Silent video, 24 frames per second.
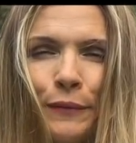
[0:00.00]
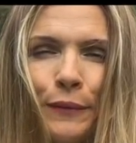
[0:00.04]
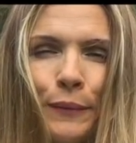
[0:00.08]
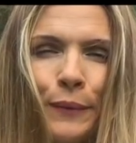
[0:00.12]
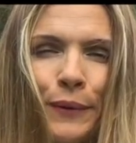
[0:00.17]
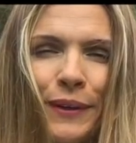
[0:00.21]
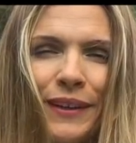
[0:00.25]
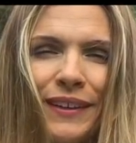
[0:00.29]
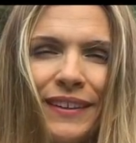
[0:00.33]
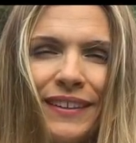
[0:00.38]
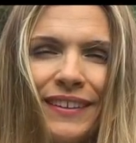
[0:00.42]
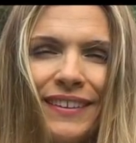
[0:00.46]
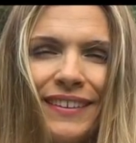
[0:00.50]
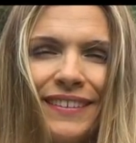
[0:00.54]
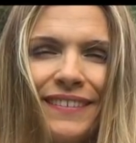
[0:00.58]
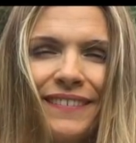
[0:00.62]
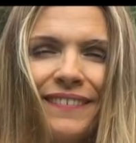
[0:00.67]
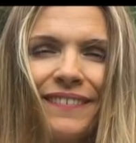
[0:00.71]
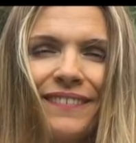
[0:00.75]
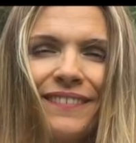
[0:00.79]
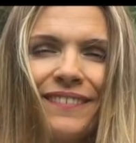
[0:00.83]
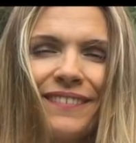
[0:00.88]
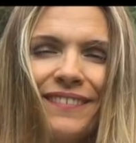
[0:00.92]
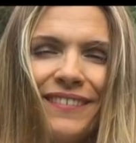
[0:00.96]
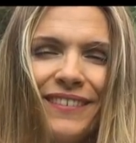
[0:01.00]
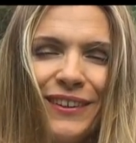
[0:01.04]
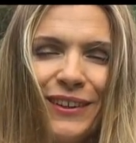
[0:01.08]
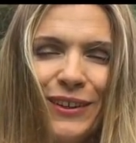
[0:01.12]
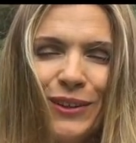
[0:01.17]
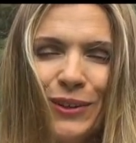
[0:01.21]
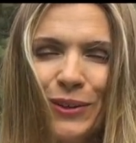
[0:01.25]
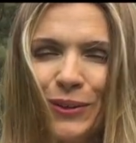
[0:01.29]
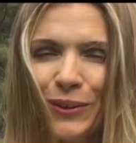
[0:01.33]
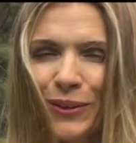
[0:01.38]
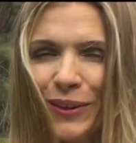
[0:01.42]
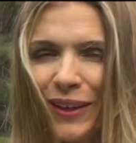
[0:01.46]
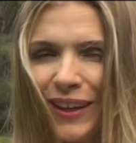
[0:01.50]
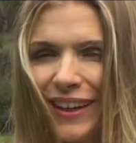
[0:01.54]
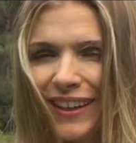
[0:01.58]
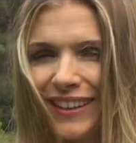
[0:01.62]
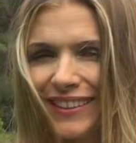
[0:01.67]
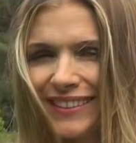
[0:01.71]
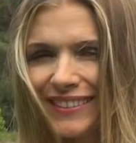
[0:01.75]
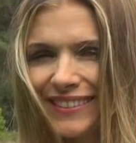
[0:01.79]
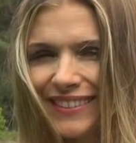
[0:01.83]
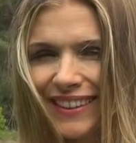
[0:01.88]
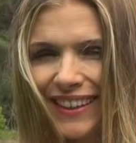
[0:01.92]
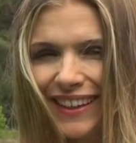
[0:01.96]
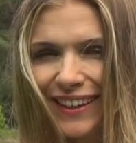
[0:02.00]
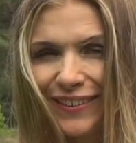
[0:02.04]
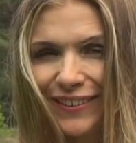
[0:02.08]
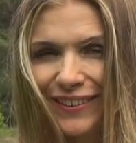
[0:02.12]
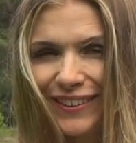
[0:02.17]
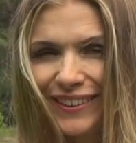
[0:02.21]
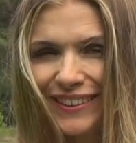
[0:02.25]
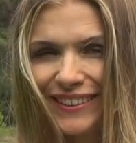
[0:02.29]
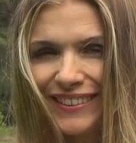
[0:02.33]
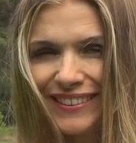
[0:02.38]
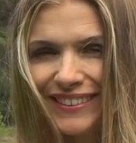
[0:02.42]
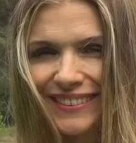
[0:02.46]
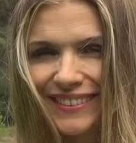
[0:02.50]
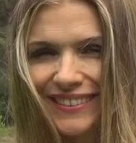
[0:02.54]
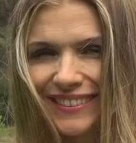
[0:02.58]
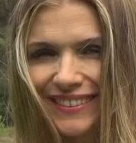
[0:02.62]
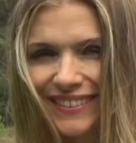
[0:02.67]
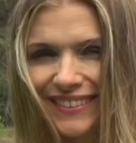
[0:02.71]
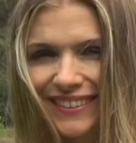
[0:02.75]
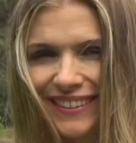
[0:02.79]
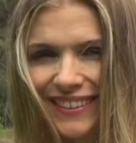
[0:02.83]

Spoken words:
the week for you guys, Aries.